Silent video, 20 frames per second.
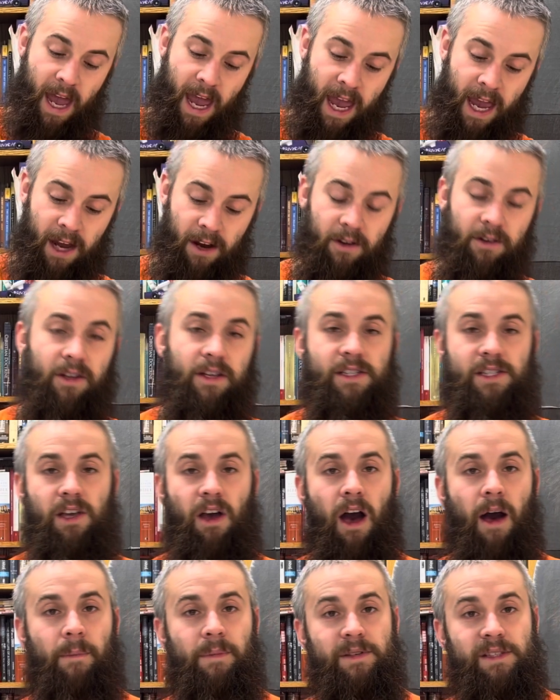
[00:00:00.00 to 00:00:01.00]
Agur does the
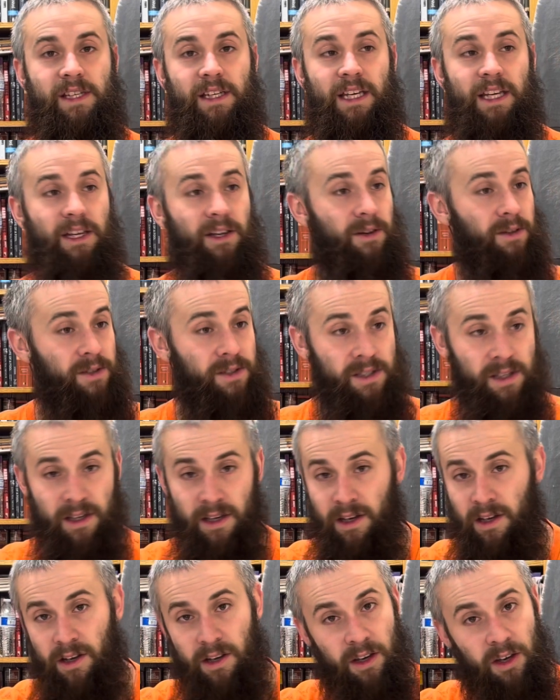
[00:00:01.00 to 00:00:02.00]
opposite. He goes,
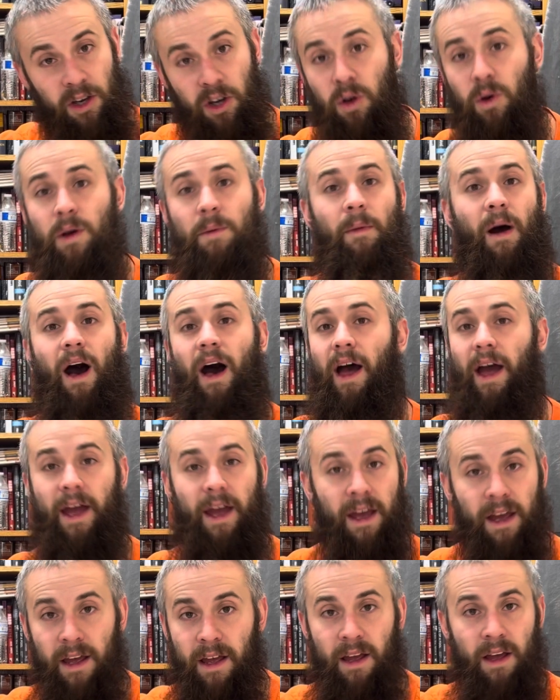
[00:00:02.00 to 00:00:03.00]
Who am
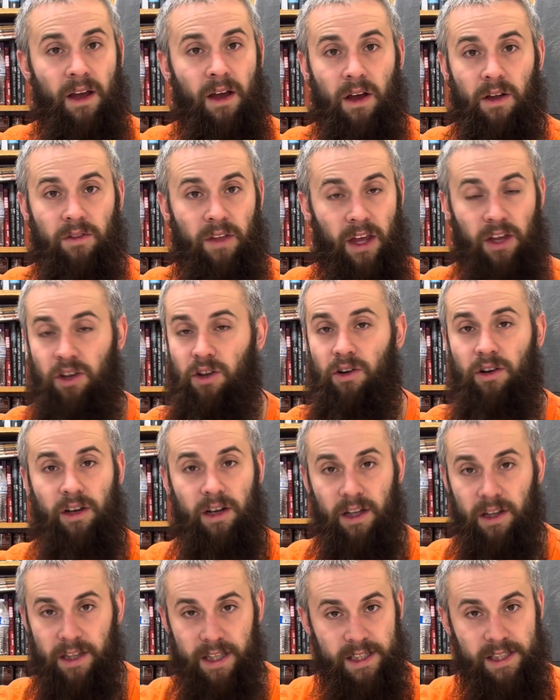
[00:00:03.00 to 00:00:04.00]
I that you're going
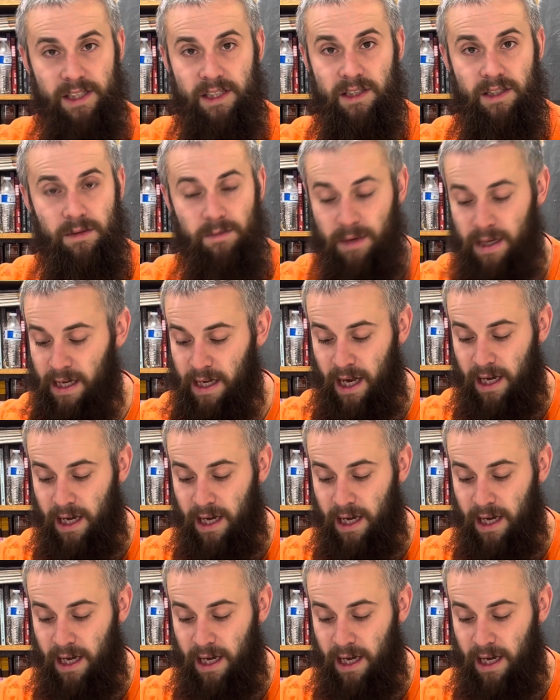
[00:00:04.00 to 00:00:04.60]
to listen to me